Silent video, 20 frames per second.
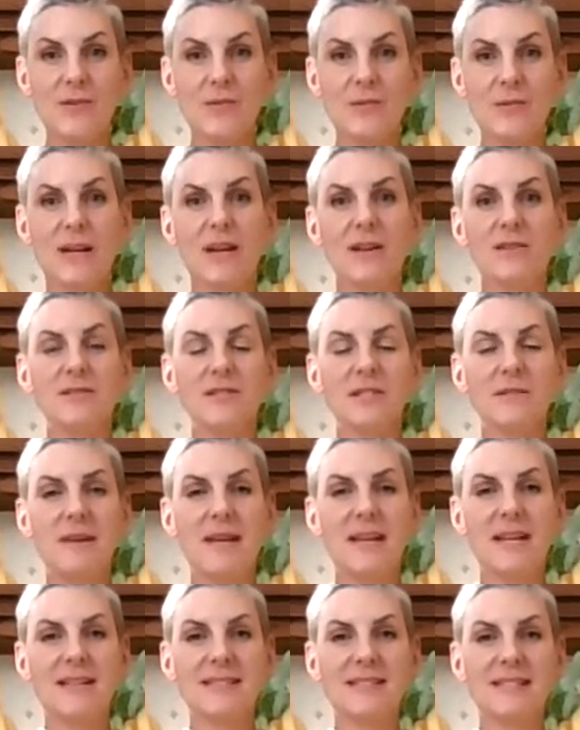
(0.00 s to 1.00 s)
we're going to
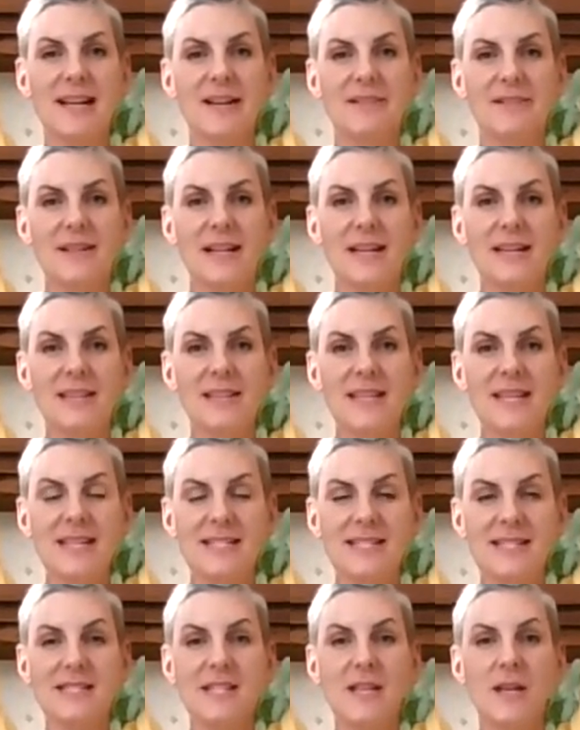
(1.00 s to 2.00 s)
make a sound like
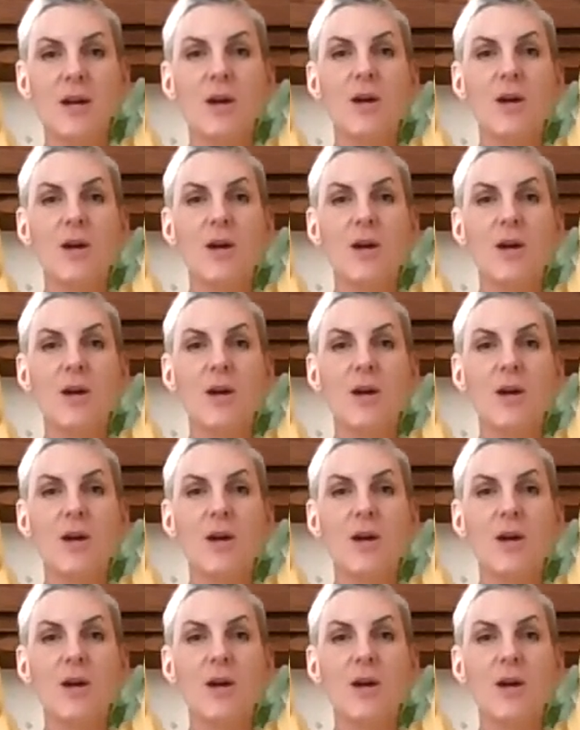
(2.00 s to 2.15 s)
this,